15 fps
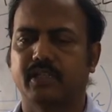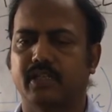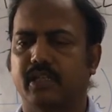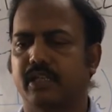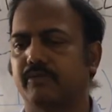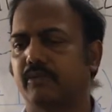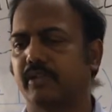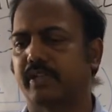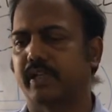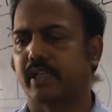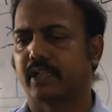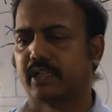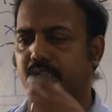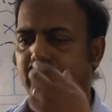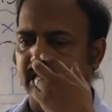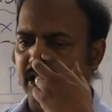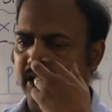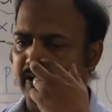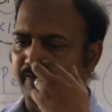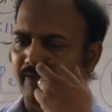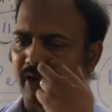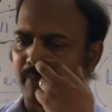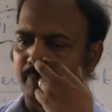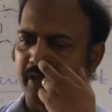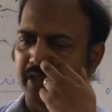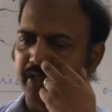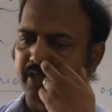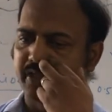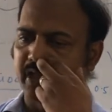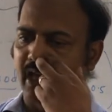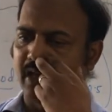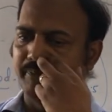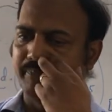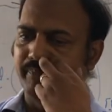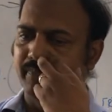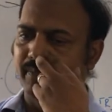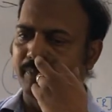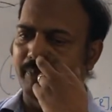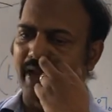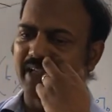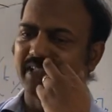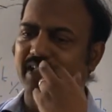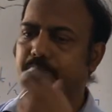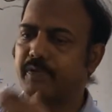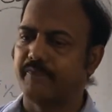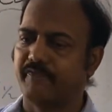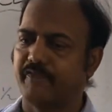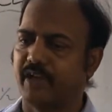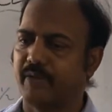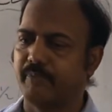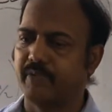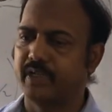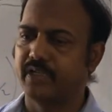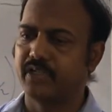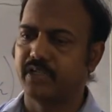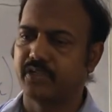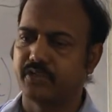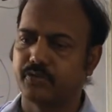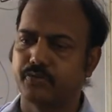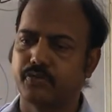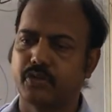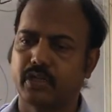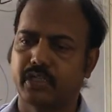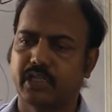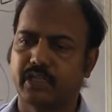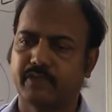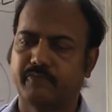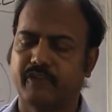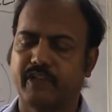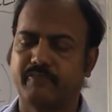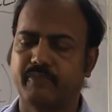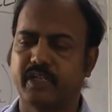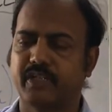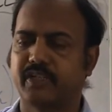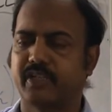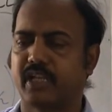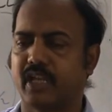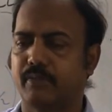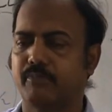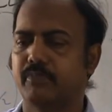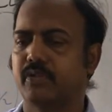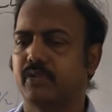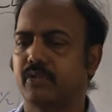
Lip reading: It will take hardly 5 minutes time, maximum 5 minutes. It should not take 5 minutes time.